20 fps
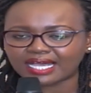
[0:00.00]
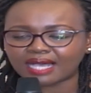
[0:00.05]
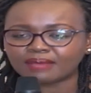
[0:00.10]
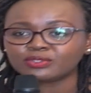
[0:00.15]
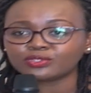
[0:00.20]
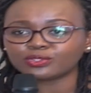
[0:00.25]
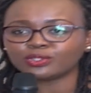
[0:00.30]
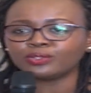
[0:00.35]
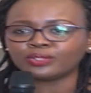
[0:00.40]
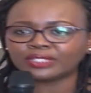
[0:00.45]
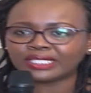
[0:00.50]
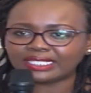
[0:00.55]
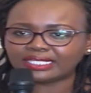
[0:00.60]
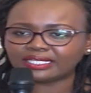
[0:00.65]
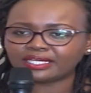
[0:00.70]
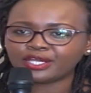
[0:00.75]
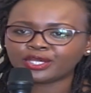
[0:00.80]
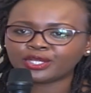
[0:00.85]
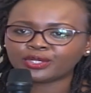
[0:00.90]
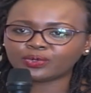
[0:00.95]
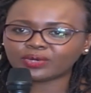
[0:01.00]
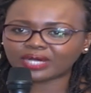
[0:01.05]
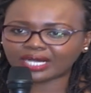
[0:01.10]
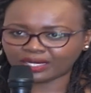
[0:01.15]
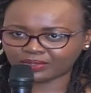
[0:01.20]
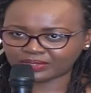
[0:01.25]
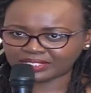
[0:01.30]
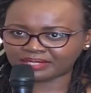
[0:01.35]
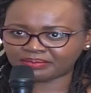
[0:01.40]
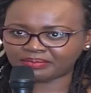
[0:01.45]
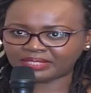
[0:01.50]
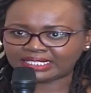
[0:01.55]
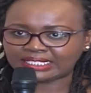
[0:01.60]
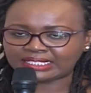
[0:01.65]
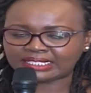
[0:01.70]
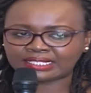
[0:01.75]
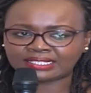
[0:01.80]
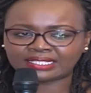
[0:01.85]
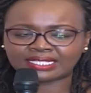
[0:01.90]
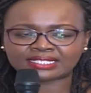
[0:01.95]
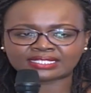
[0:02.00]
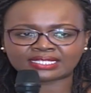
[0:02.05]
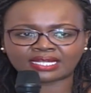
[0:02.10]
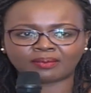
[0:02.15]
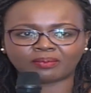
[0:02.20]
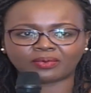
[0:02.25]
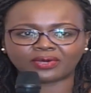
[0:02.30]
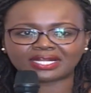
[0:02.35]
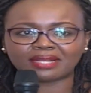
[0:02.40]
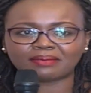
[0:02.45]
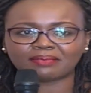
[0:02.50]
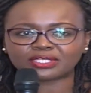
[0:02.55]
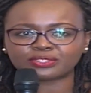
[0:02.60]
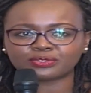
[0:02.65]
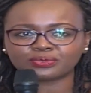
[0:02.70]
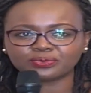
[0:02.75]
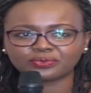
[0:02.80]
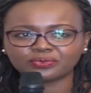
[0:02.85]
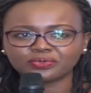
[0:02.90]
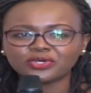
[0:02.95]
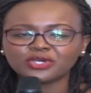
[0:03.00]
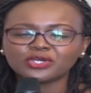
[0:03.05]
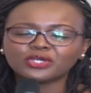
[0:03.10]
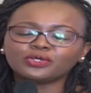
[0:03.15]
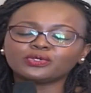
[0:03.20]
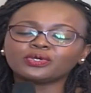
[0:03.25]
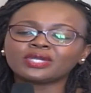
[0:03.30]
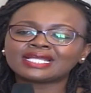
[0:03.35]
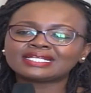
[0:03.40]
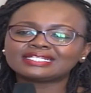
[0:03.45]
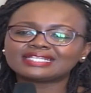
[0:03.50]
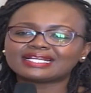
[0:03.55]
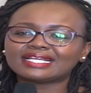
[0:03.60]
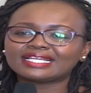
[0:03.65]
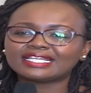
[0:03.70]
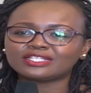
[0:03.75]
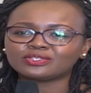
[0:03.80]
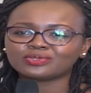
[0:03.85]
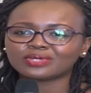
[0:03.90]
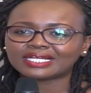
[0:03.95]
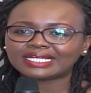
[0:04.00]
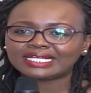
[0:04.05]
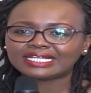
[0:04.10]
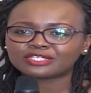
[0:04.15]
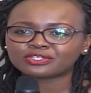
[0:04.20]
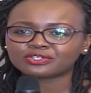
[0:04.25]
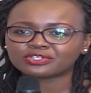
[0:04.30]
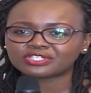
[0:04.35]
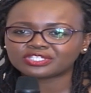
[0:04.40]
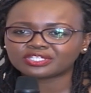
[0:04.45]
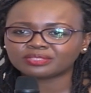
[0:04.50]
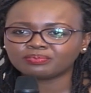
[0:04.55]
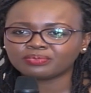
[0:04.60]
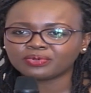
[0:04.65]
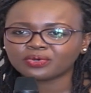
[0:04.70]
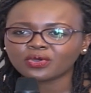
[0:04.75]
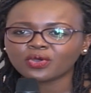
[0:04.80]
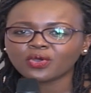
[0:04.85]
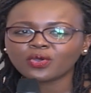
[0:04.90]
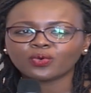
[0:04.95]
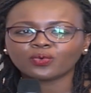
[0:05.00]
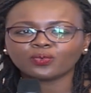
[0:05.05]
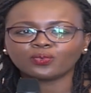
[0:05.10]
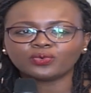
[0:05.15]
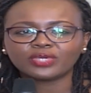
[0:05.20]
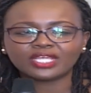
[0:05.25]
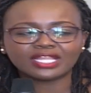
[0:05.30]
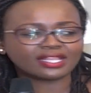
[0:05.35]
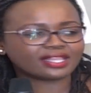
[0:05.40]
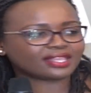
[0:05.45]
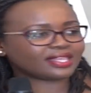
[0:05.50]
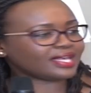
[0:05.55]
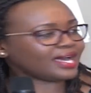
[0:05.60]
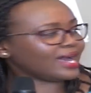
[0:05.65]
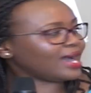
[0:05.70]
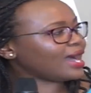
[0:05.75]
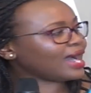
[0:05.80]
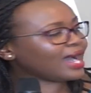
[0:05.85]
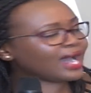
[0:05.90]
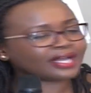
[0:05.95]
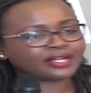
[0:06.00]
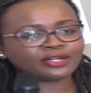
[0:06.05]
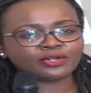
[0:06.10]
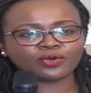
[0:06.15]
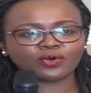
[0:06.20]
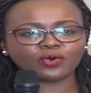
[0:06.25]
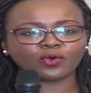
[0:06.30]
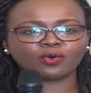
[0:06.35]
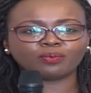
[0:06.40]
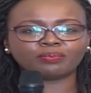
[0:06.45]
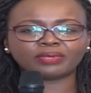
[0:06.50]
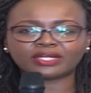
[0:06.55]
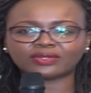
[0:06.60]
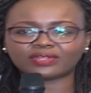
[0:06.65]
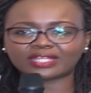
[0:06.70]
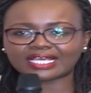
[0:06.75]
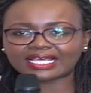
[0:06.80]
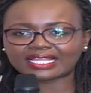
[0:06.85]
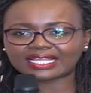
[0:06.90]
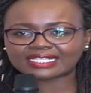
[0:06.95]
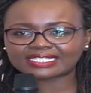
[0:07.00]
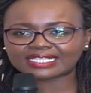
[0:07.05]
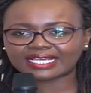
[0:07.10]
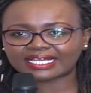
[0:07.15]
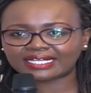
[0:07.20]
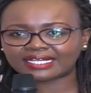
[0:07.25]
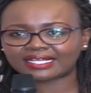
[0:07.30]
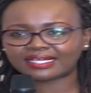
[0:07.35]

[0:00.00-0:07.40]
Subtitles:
Absolutely no accountability. That's number one. Number two, you're entering into a relationship with a door open on the other side.